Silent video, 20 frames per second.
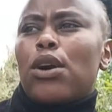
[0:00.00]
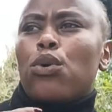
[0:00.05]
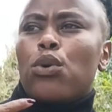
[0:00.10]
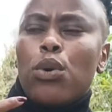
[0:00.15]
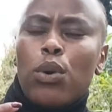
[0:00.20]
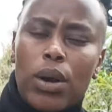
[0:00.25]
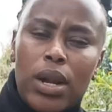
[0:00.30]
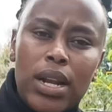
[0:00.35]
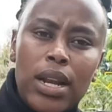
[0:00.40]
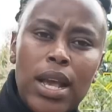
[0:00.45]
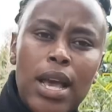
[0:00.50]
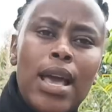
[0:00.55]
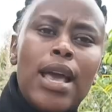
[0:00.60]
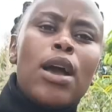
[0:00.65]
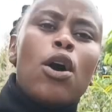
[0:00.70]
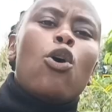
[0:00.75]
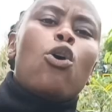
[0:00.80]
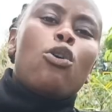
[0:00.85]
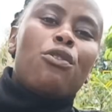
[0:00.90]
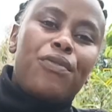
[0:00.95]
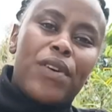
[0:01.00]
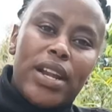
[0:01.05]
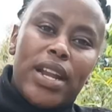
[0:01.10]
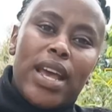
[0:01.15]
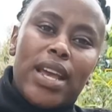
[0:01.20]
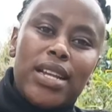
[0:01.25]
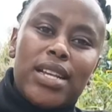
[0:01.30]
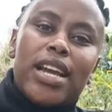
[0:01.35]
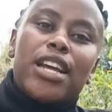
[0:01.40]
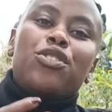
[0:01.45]
goal
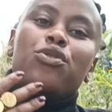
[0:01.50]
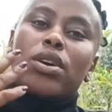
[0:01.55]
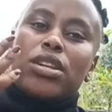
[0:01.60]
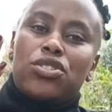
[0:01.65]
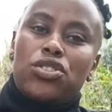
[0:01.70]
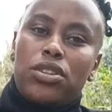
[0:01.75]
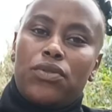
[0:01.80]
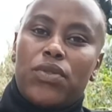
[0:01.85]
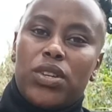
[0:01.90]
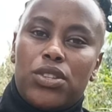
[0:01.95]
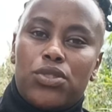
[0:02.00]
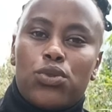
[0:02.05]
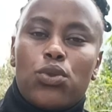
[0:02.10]
overnight and you achieve it.